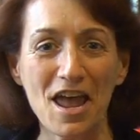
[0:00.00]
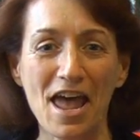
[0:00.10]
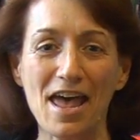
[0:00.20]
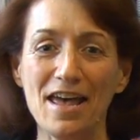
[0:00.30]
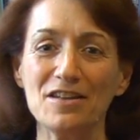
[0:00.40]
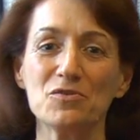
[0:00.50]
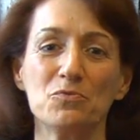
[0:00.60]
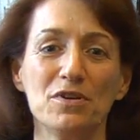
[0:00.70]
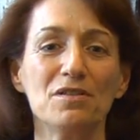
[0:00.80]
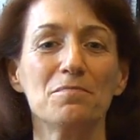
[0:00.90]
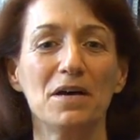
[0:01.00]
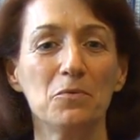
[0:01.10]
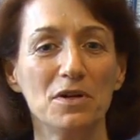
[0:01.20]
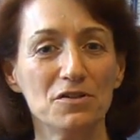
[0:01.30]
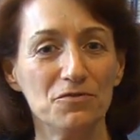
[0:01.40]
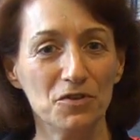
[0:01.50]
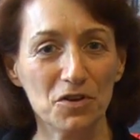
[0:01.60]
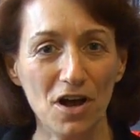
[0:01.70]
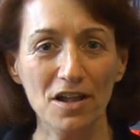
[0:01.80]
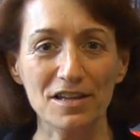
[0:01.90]
and with my wonderful
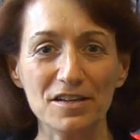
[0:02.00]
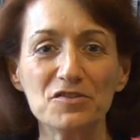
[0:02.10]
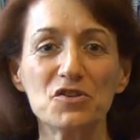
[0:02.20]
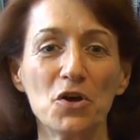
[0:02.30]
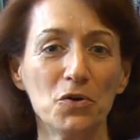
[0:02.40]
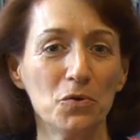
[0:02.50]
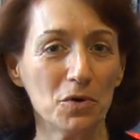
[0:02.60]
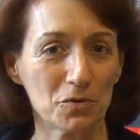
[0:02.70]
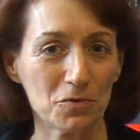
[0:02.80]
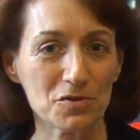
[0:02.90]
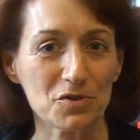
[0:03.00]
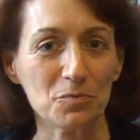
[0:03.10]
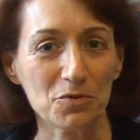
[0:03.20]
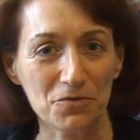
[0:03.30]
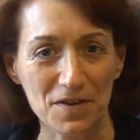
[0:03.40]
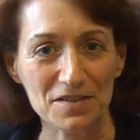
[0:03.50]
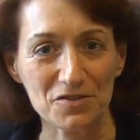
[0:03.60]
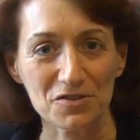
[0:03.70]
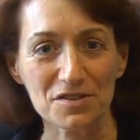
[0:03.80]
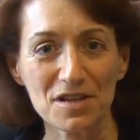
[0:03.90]
colleagues who are also
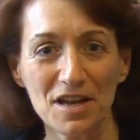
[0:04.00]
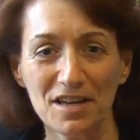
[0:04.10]
professors.